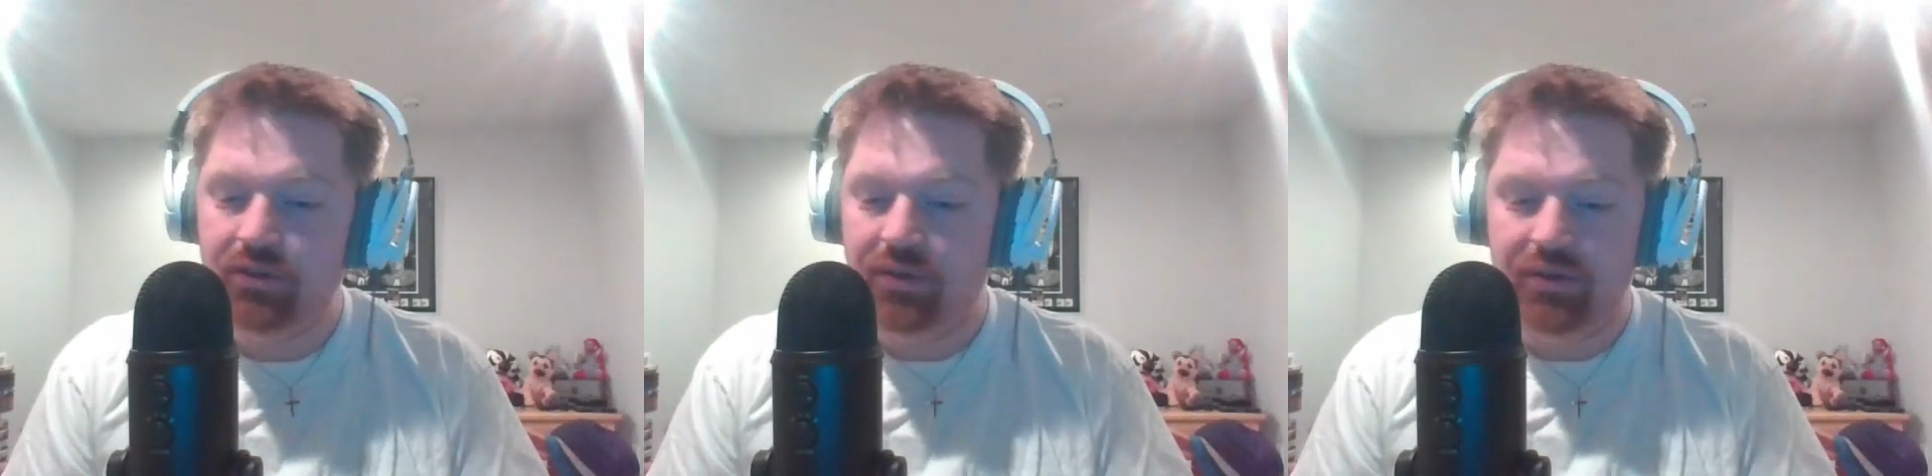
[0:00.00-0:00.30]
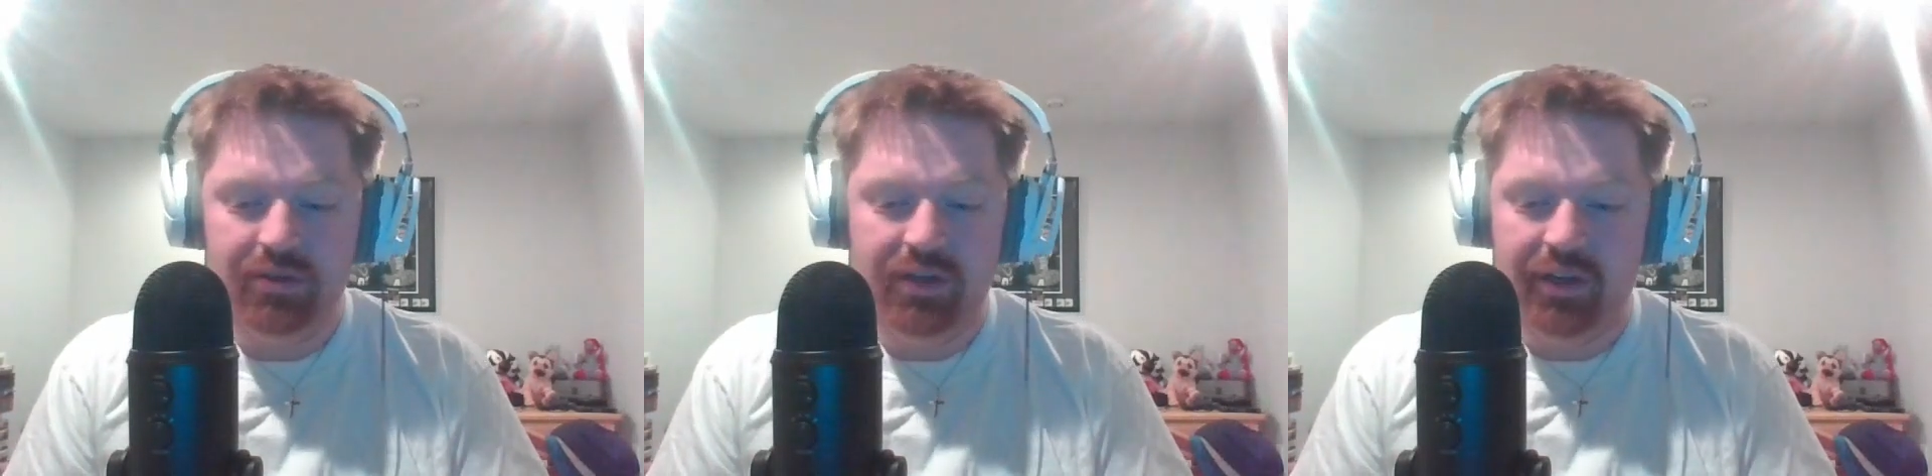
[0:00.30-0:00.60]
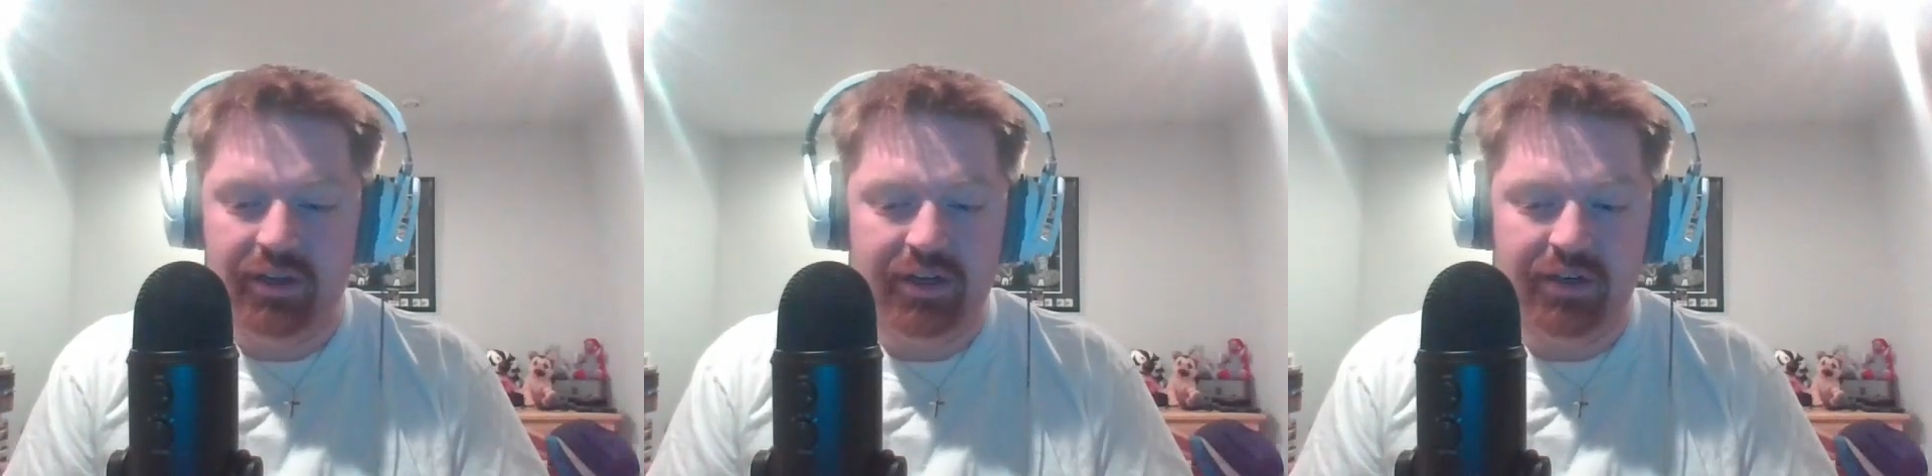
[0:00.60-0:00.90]

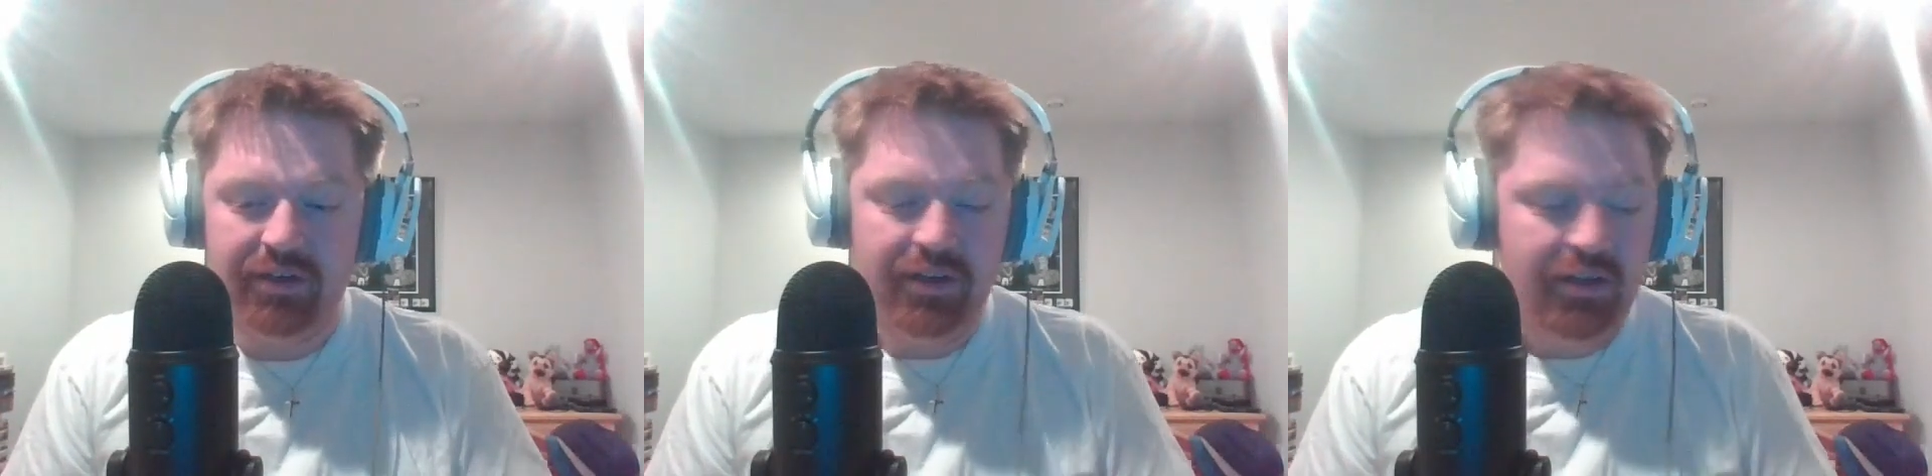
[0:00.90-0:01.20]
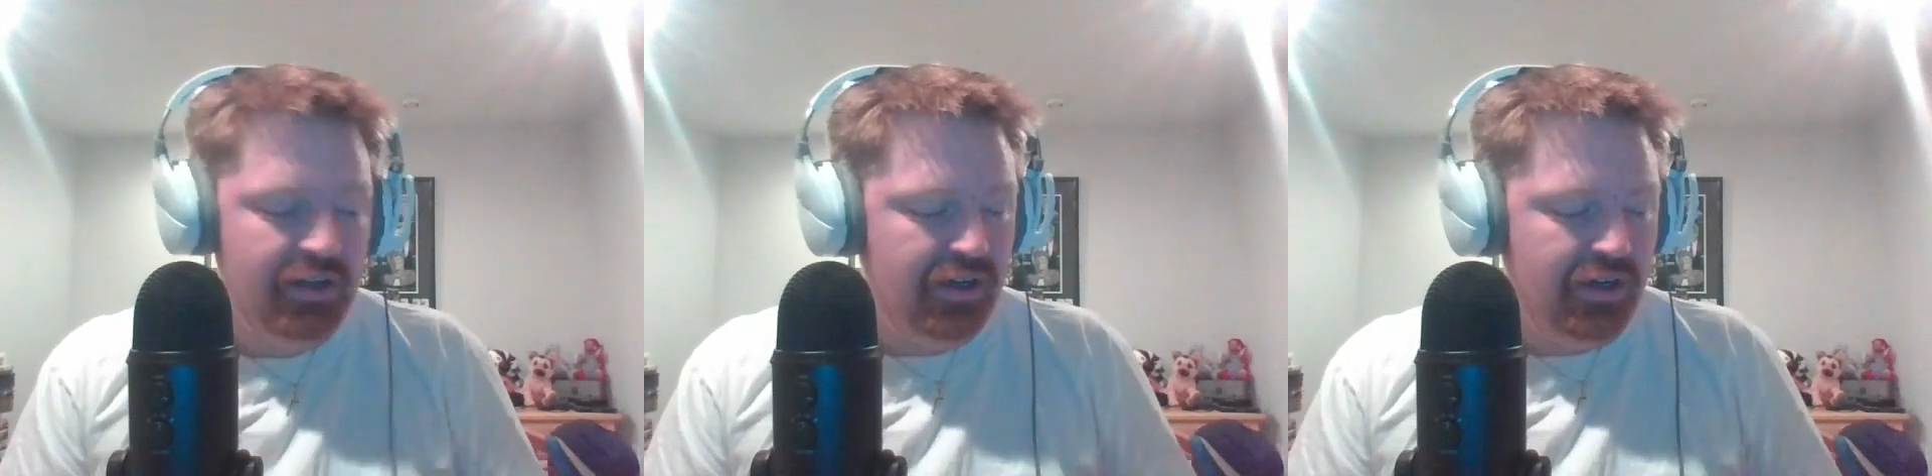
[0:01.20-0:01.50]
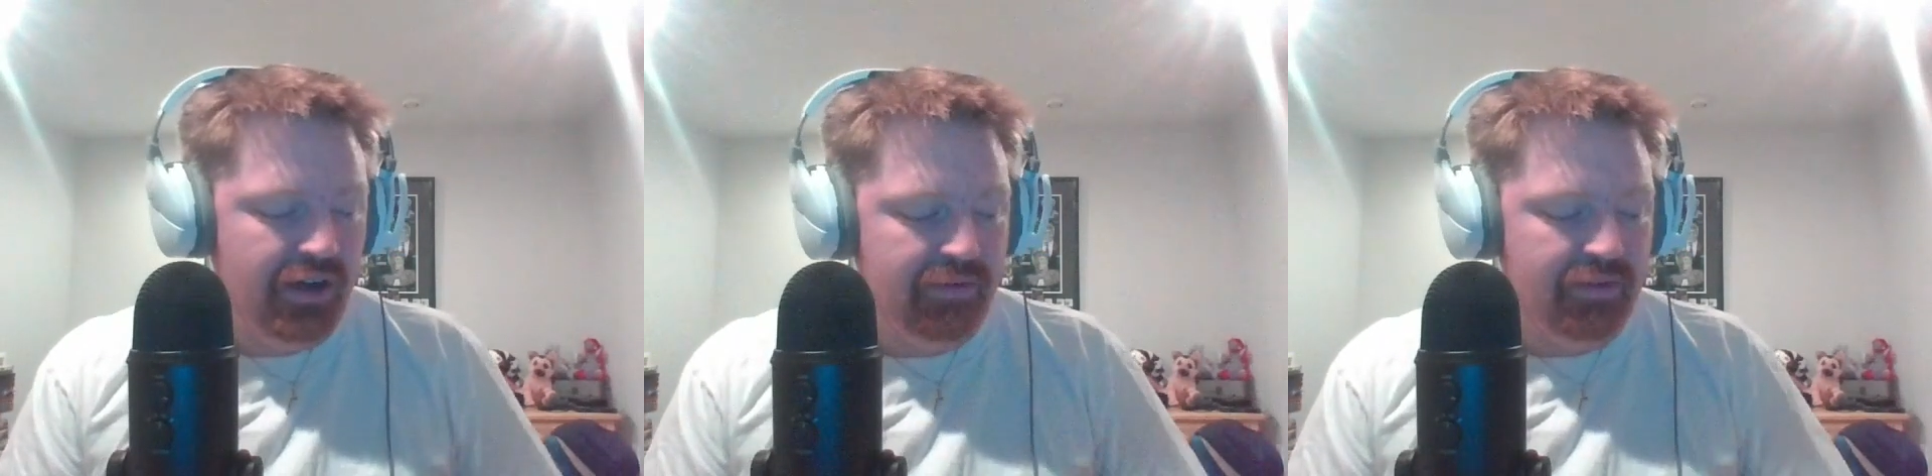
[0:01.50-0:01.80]
nothing
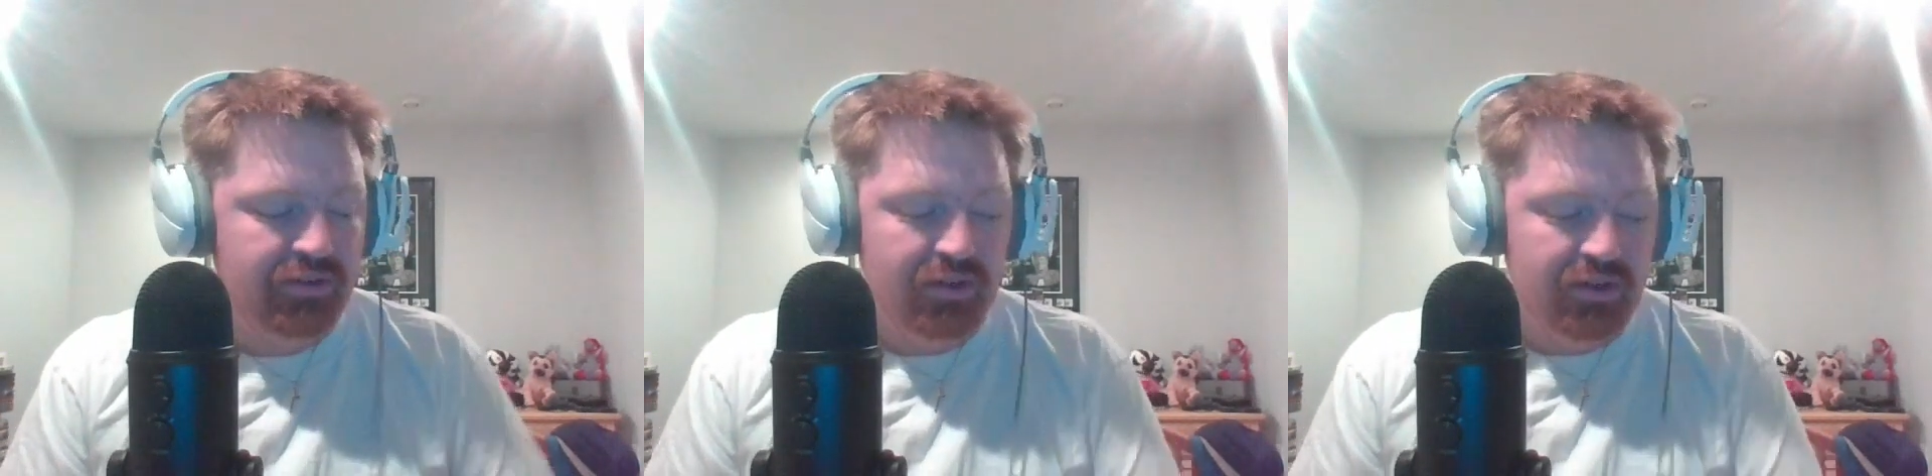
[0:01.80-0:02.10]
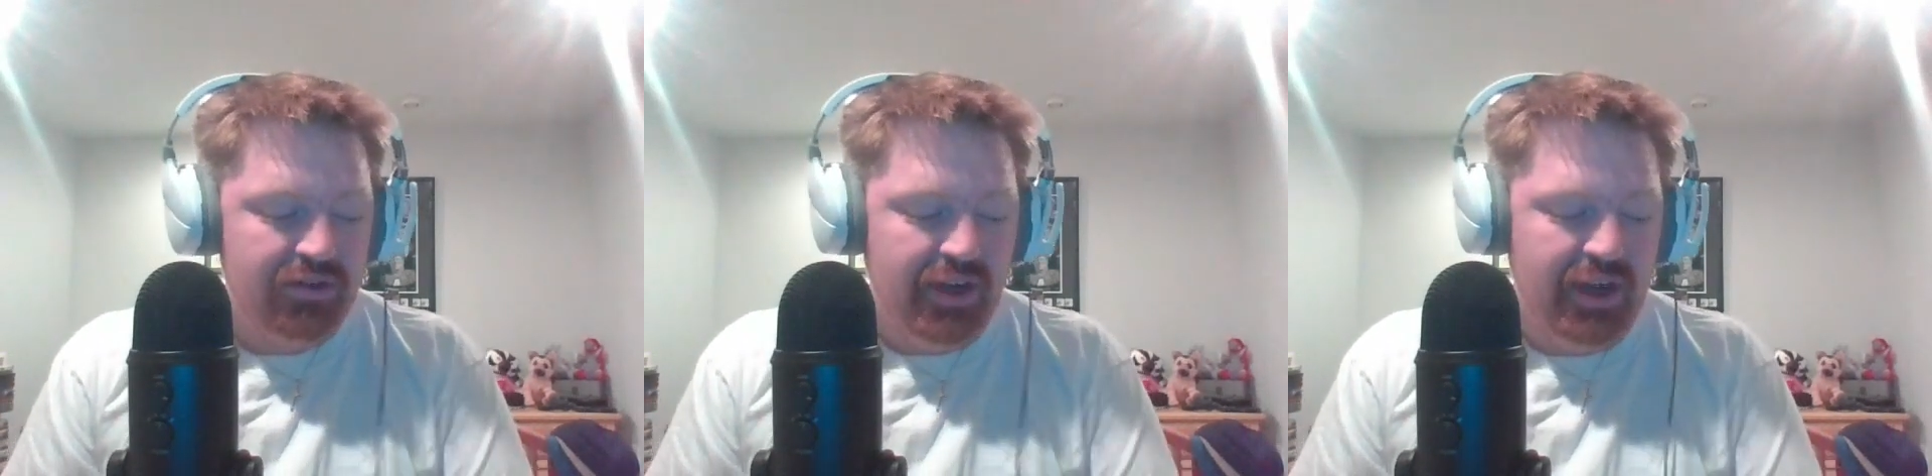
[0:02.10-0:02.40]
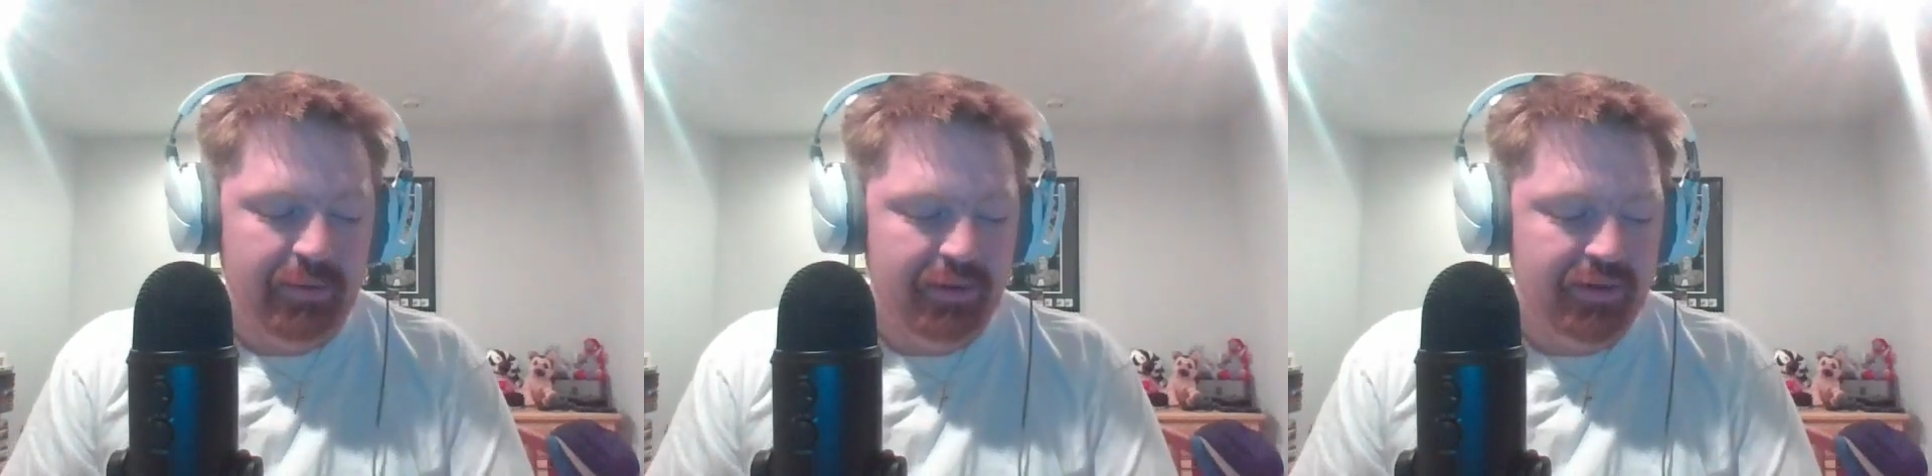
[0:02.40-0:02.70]
of the sort should
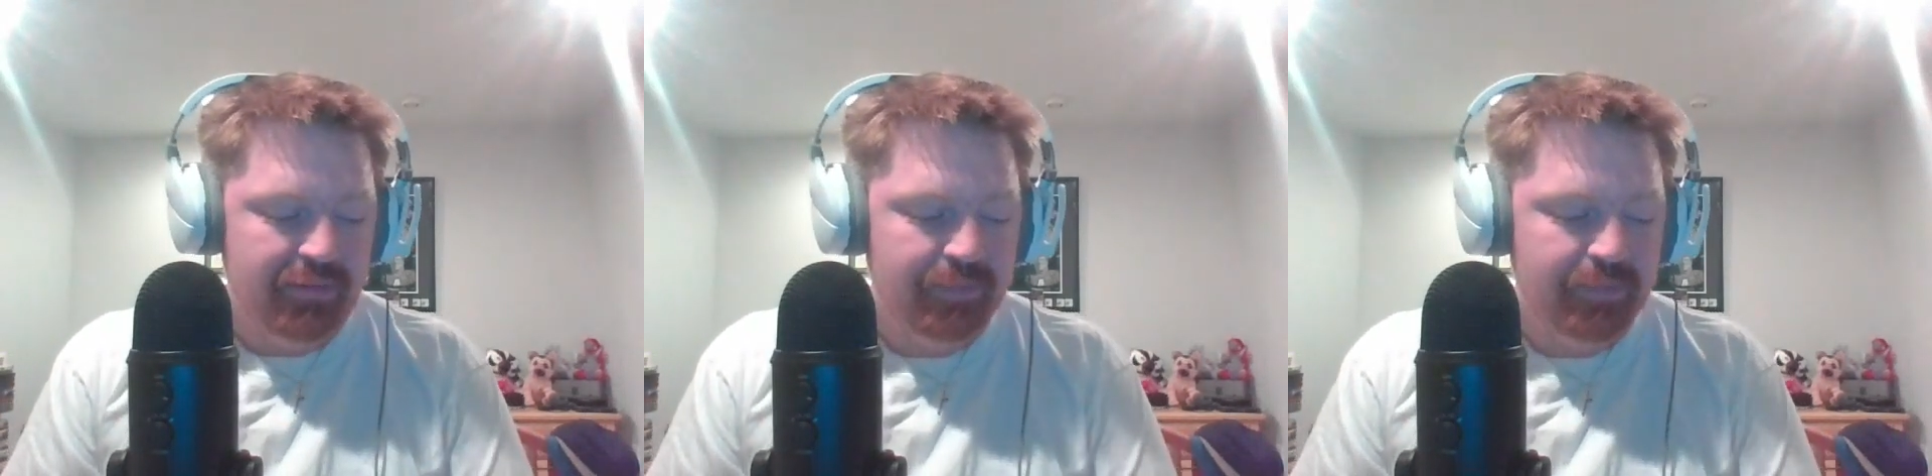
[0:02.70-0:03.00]
happen.